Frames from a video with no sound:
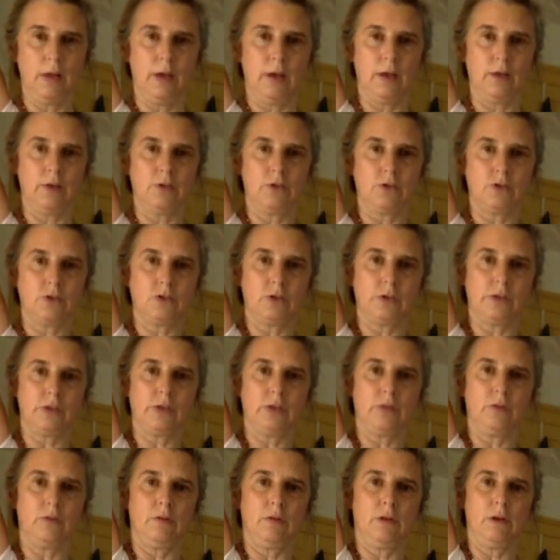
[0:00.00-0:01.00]
and you're
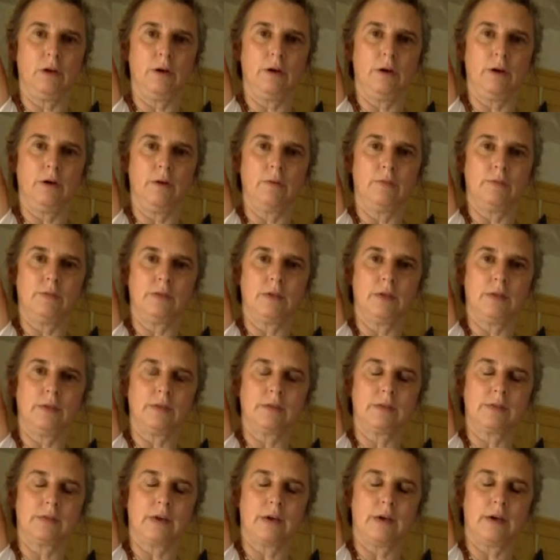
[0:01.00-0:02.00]
stretching through the arms and the
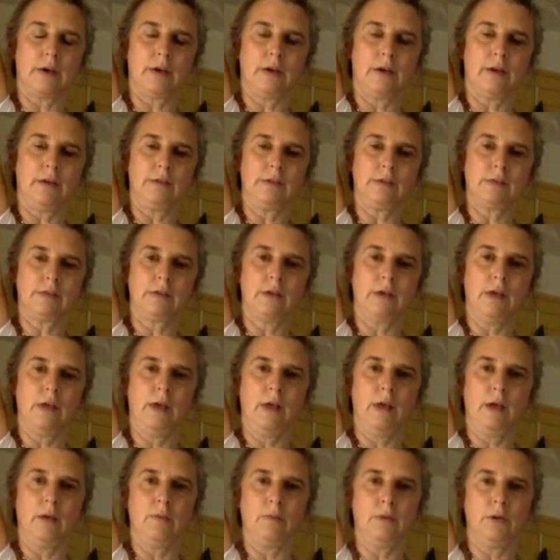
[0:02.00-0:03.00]
sides.
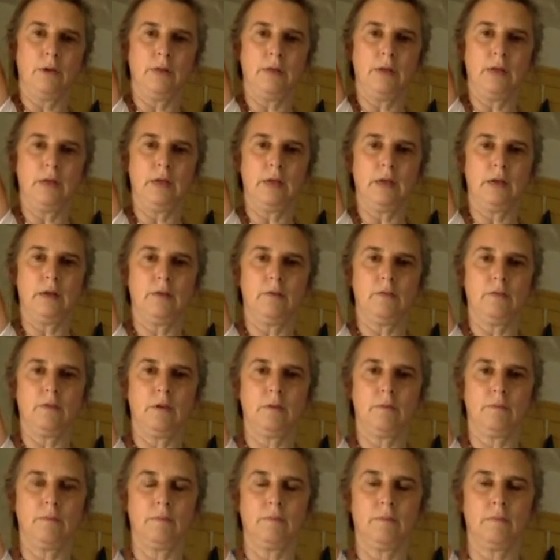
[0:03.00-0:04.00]
Breathing in,
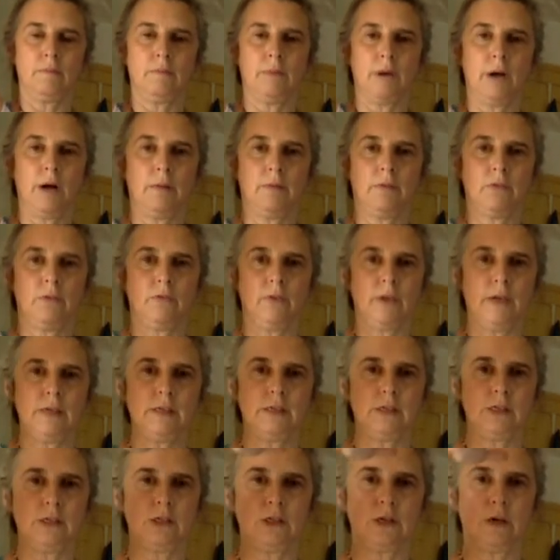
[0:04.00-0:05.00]
palms
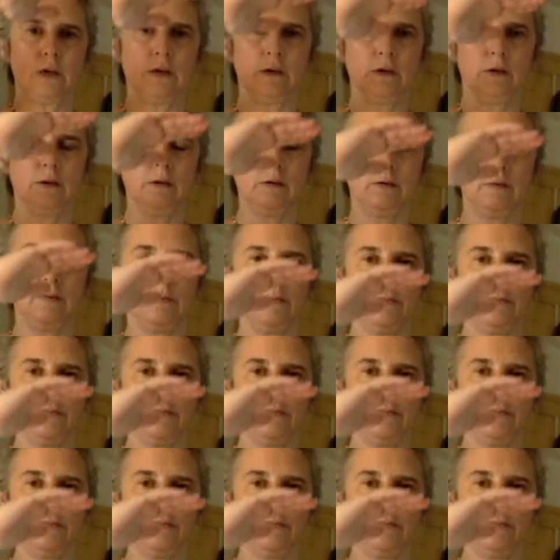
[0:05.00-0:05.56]
face each other.